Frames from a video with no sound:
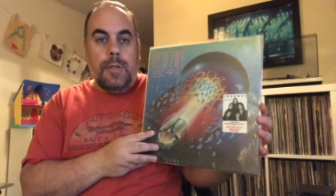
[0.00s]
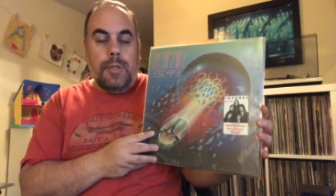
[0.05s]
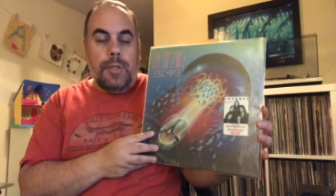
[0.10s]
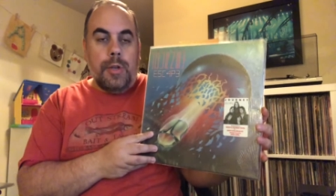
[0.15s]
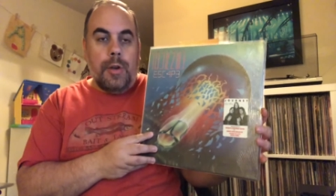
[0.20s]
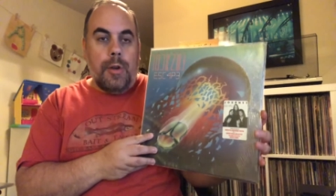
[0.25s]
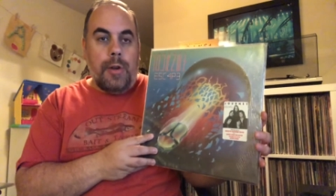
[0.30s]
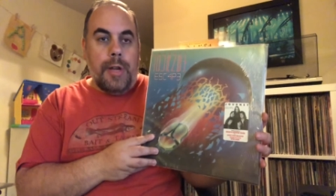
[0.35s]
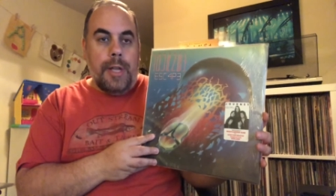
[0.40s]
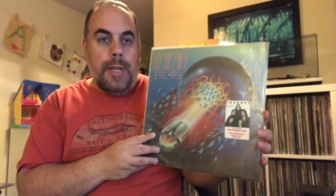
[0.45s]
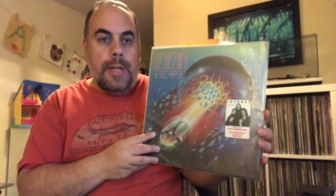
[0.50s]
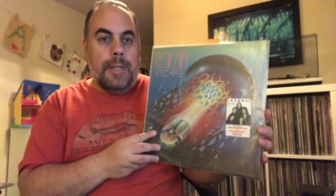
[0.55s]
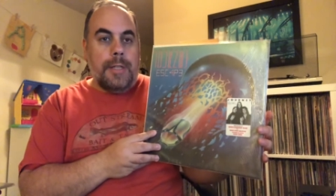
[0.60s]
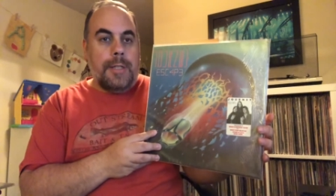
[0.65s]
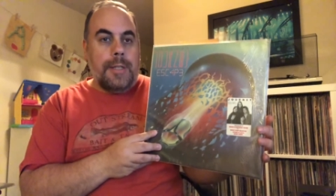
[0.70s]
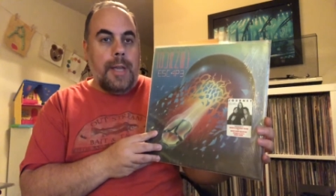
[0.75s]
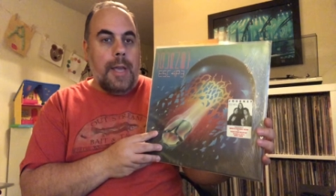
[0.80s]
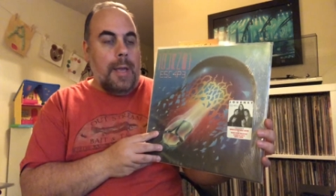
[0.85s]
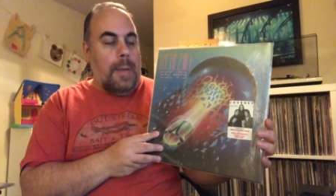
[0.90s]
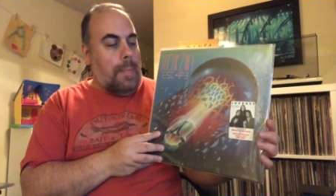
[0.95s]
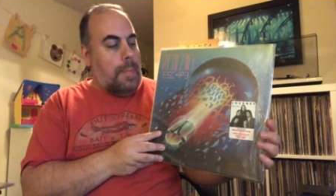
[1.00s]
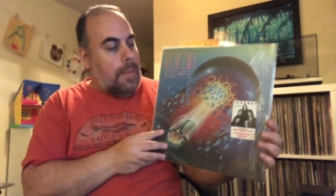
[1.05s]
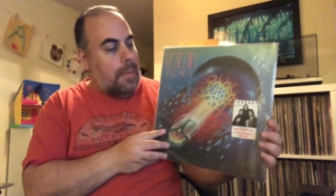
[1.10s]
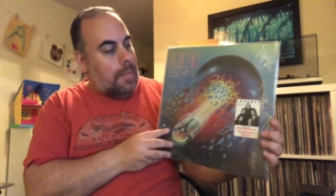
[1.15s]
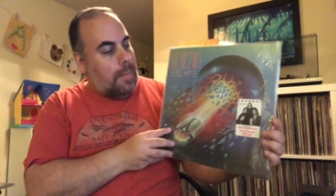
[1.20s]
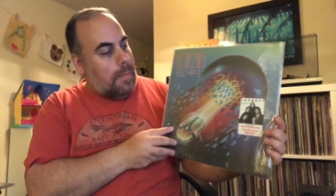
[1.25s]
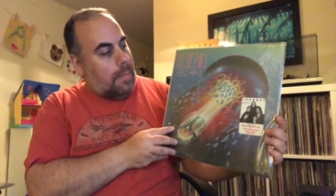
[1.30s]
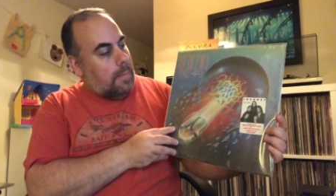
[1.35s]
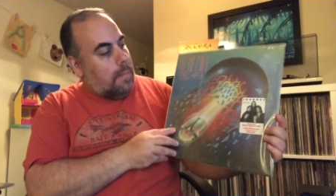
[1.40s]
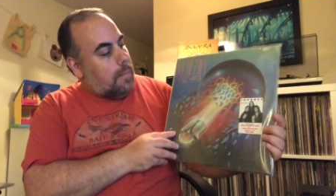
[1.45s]
Journey Escape.
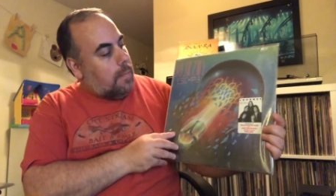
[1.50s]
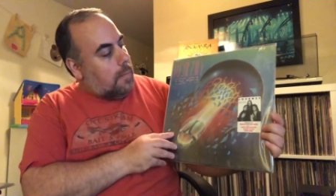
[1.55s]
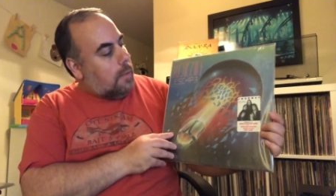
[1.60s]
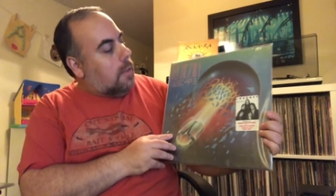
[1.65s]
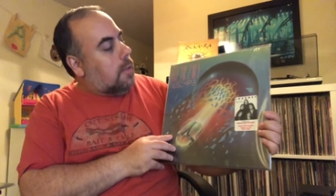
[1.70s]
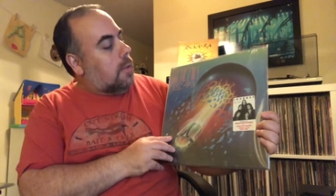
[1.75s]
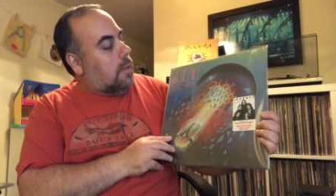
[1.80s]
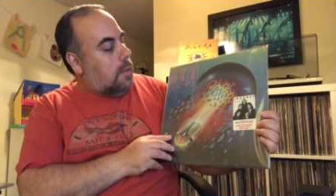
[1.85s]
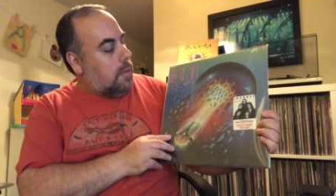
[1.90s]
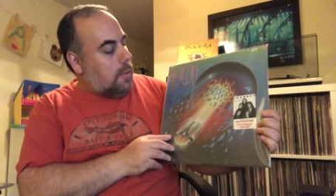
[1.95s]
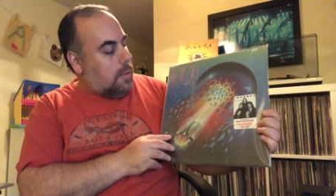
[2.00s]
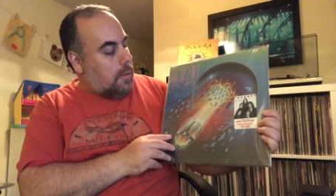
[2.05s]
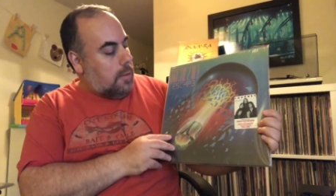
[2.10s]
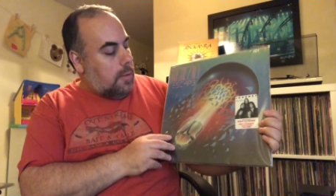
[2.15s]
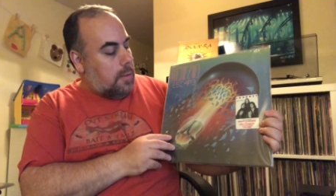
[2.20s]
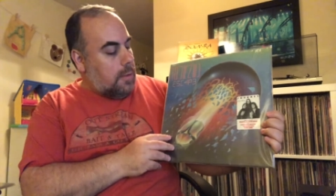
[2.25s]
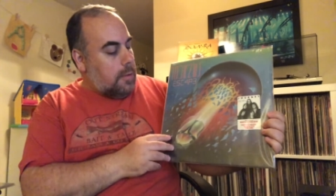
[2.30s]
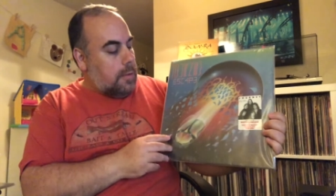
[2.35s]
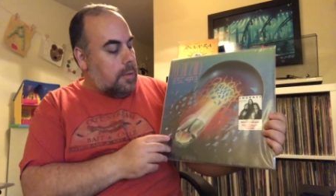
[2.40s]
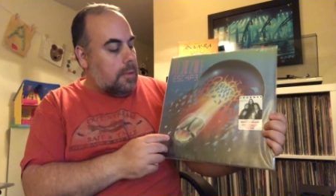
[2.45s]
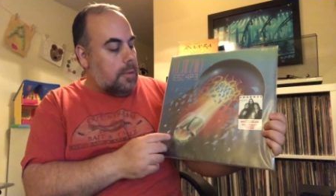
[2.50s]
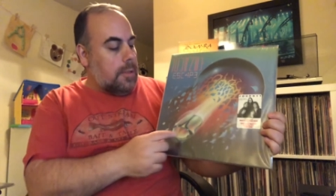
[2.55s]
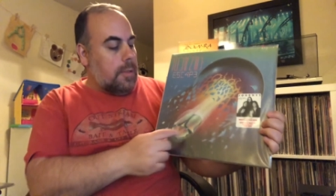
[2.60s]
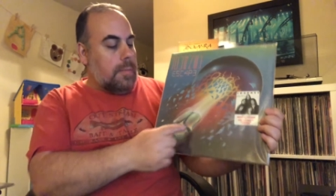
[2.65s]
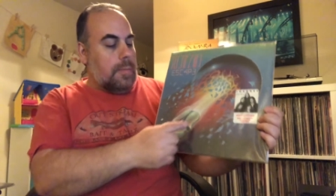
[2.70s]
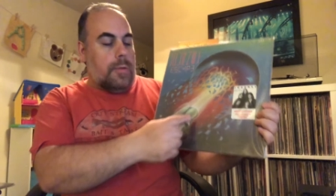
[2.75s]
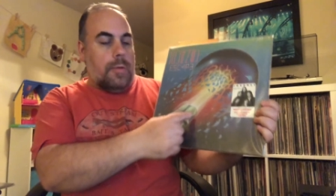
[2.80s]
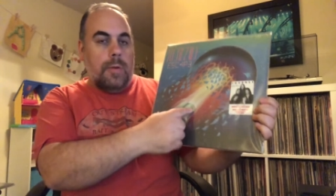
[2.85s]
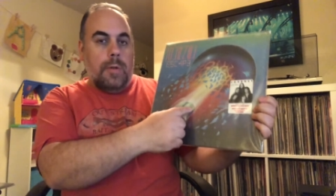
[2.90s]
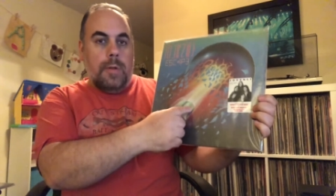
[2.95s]
So
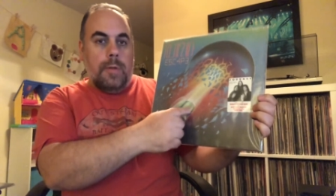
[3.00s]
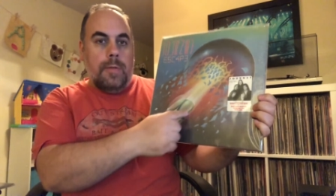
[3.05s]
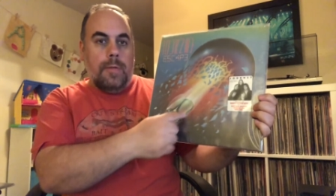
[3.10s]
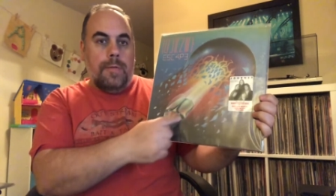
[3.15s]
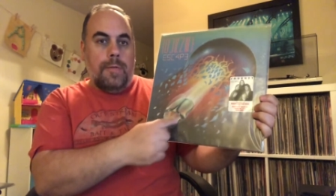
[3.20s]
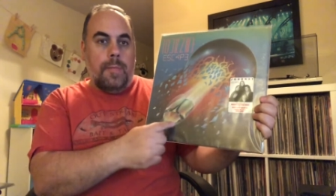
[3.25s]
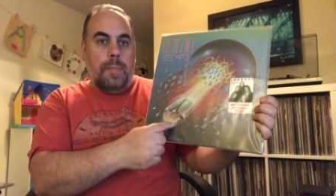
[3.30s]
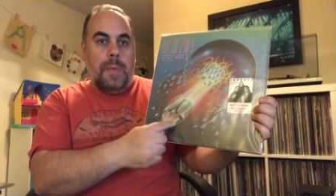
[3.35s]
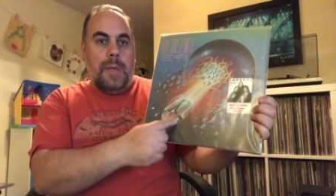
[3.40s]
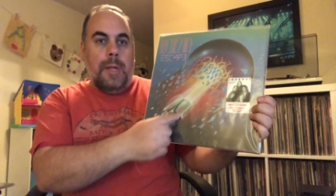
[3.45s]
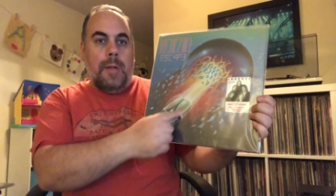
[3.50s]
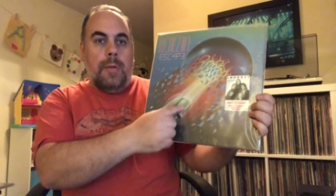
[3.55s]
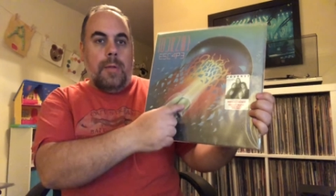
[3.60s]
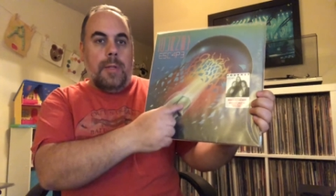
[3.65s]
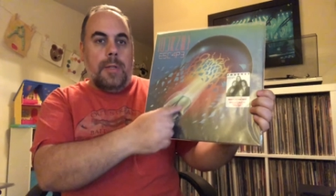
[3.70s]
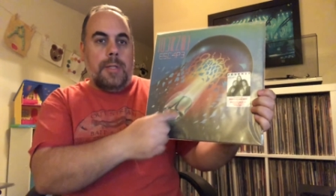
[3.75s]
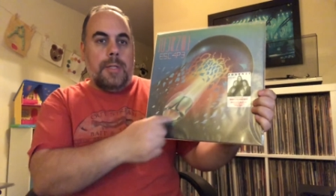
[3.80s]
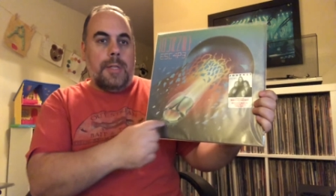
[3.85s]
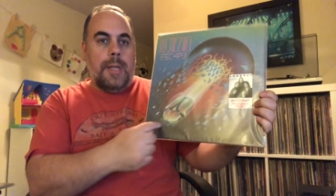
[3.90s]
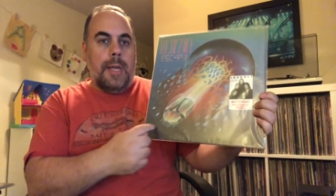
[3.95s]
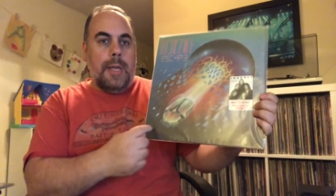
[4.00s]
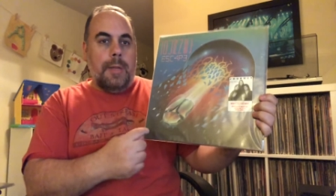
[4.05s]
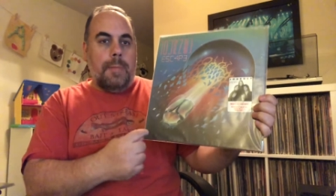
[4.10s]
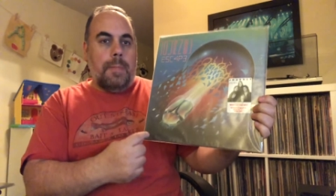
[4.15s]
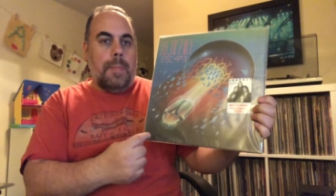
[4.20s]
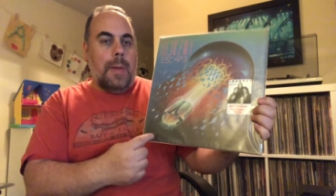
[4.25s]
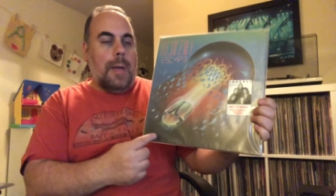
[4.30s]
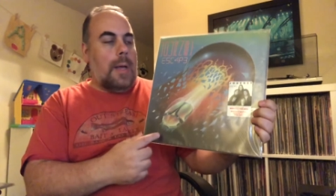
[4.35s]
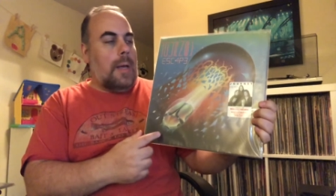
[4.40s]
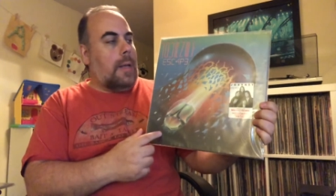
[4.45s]
some sort of beetle escape
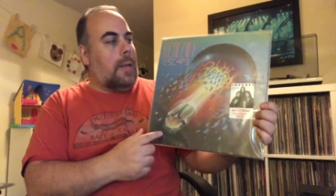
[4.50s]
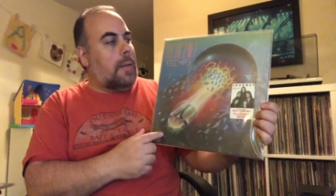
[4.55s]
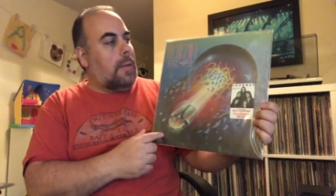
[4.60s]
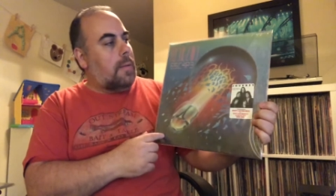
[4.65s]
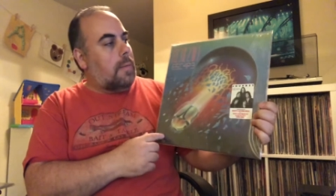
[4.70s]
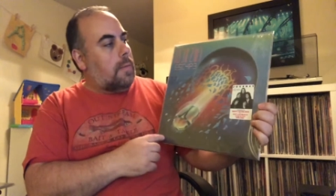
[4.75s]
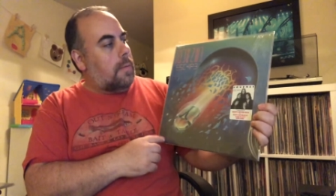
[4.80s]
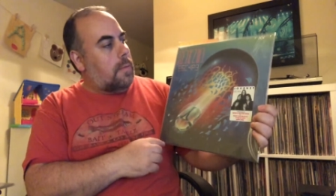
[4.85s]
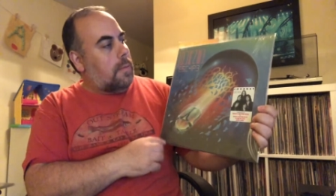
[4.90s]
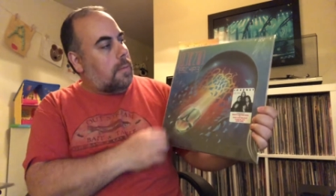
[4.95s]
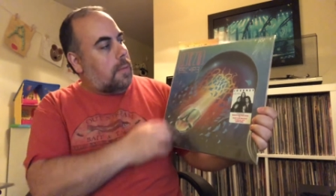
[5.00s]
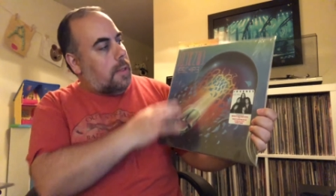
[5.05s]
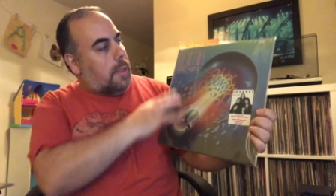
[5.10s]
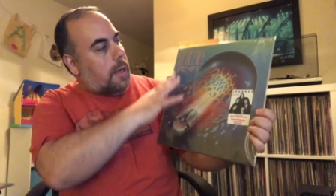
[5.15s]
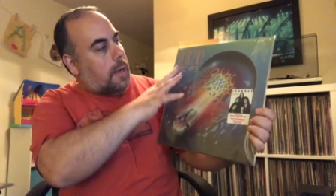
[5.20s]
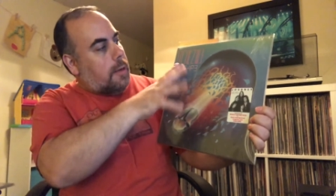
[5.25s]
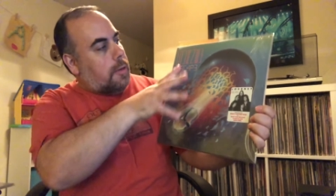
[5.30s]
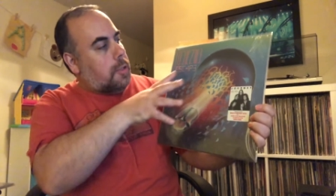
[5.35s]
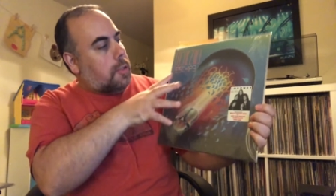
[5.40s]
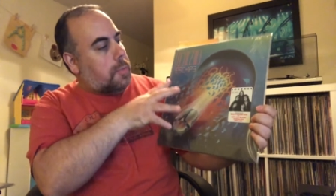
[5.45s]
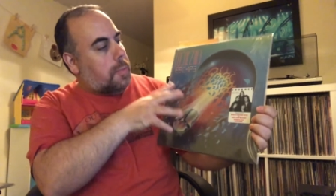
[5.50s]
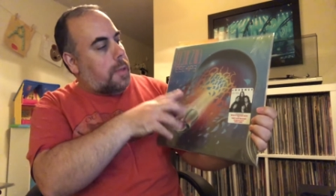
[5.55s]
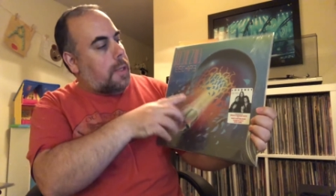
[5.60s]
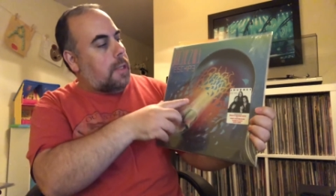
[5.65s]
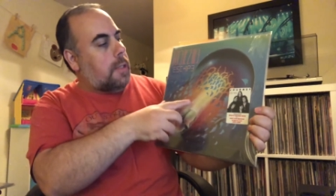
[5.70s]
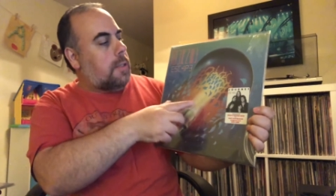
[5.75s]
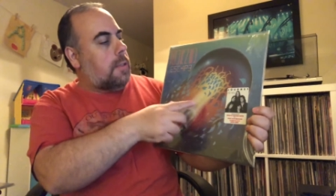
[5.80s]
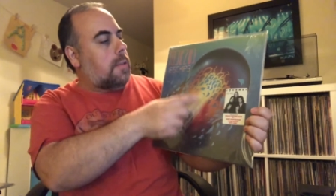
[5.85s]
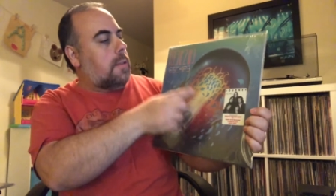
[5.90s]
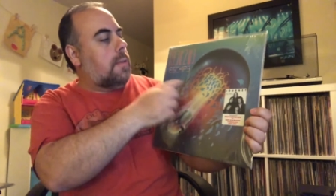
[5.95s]
pod in outer
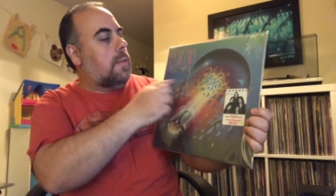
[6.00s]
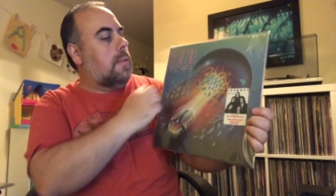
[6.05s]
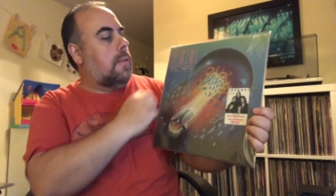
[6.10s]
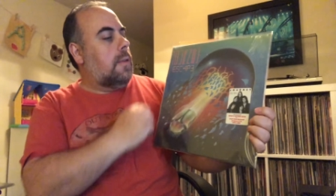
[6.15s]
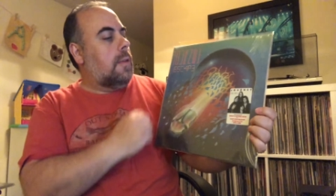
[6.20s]
space.